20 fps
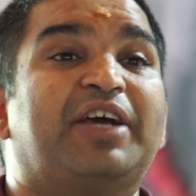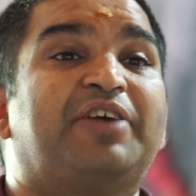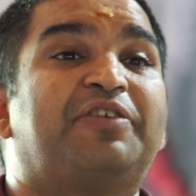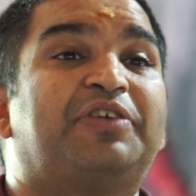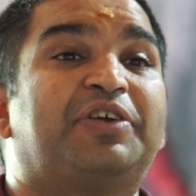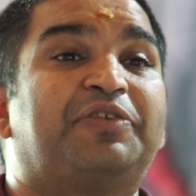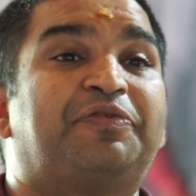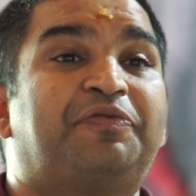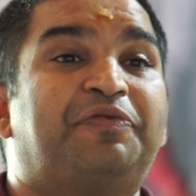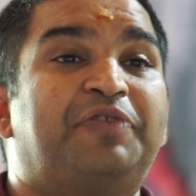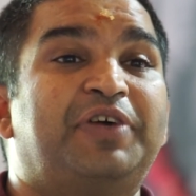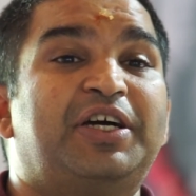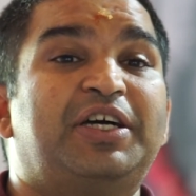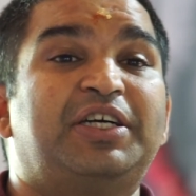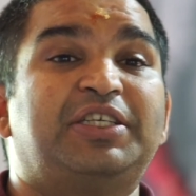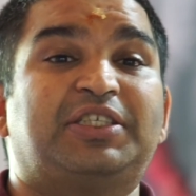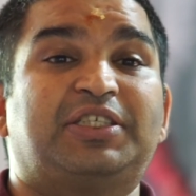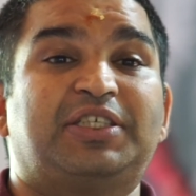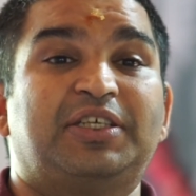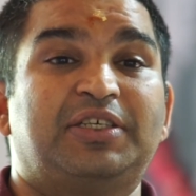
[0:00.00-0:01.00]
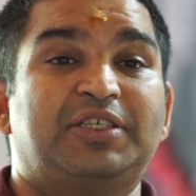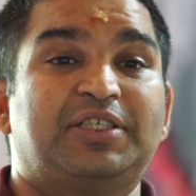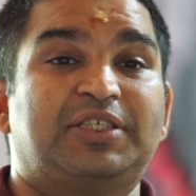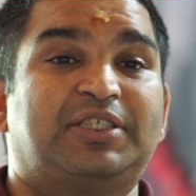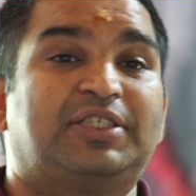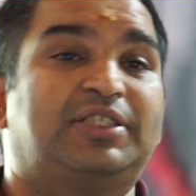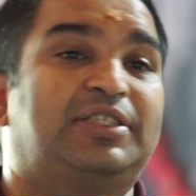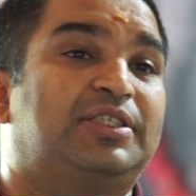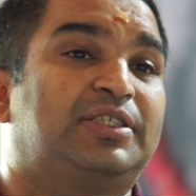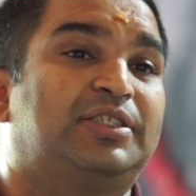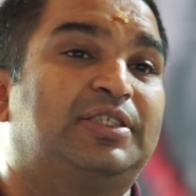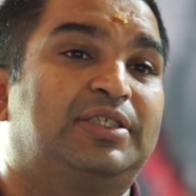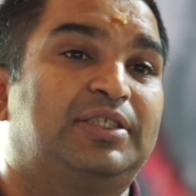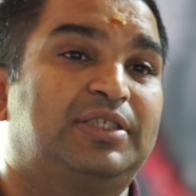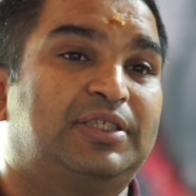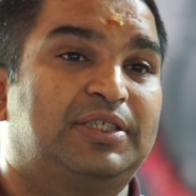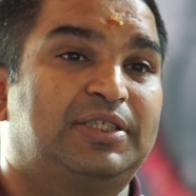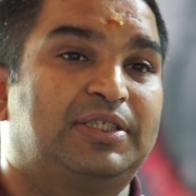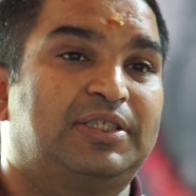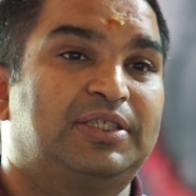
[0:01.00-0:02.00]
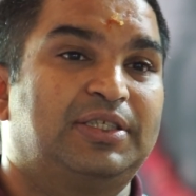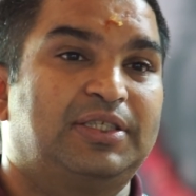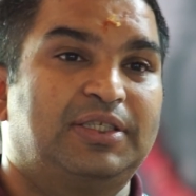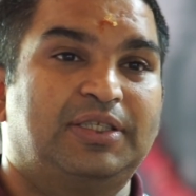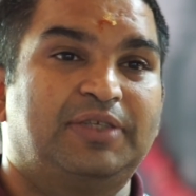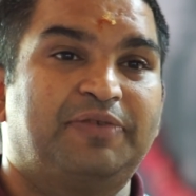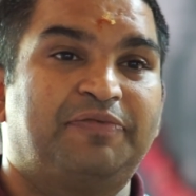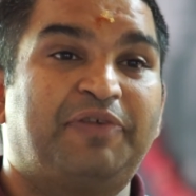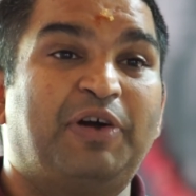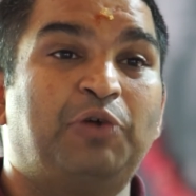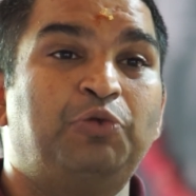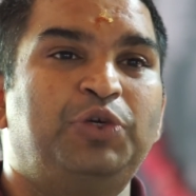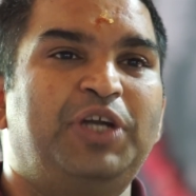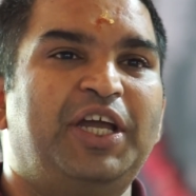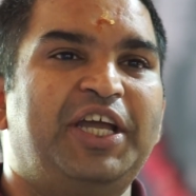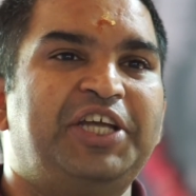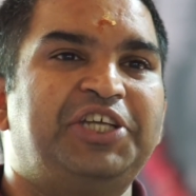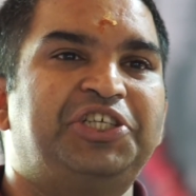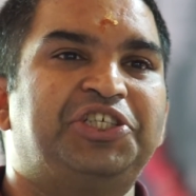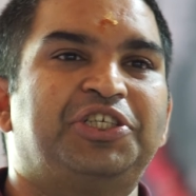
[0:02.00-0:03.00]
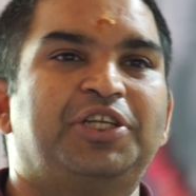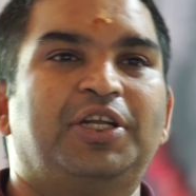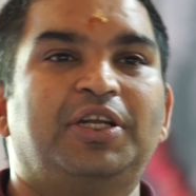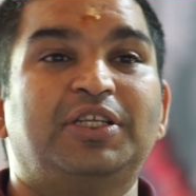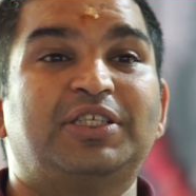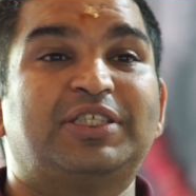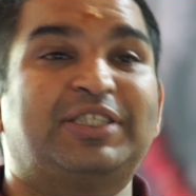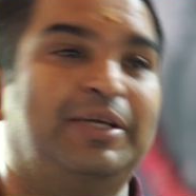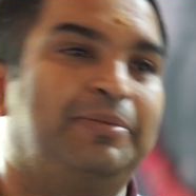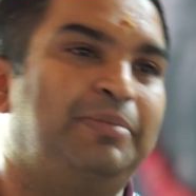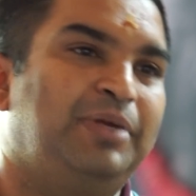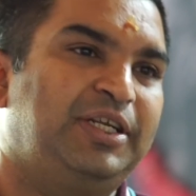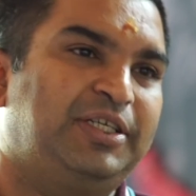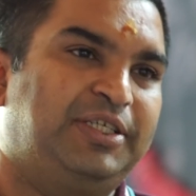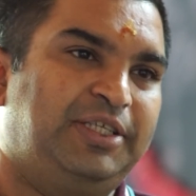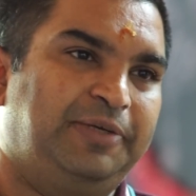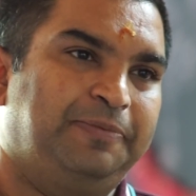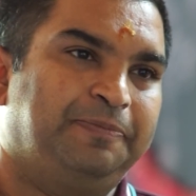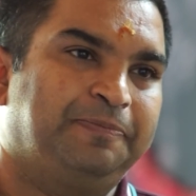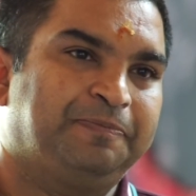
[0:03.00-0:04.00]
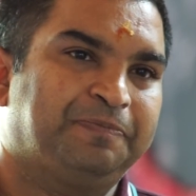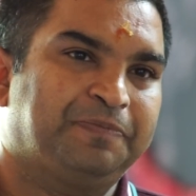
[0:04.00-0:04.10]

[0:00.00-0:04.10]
our first foundational stability.